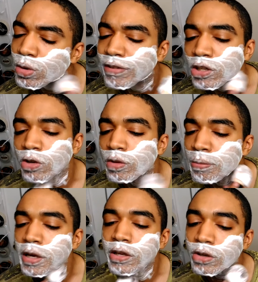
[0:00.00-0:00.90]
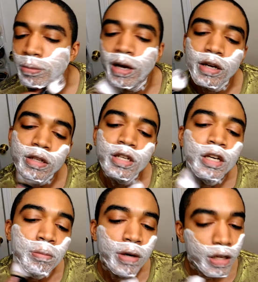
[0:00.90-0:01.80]
know if I talk with Peter about it,
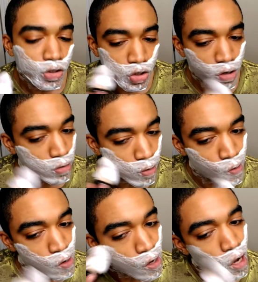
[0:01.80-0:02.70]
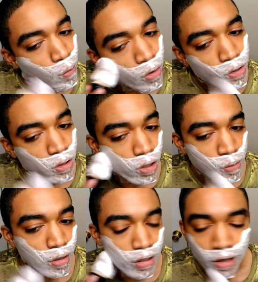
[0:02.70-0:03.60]
but in general, I'm always curious
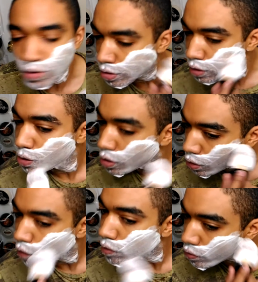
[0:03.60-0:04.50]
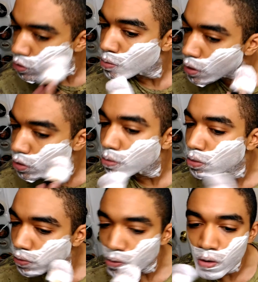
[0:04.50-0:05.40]
about these guys who say, you know, I've never smelled it
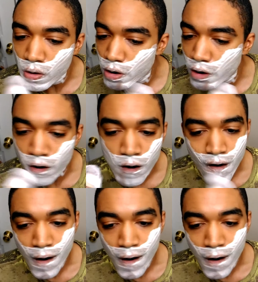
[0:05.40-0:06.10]
before,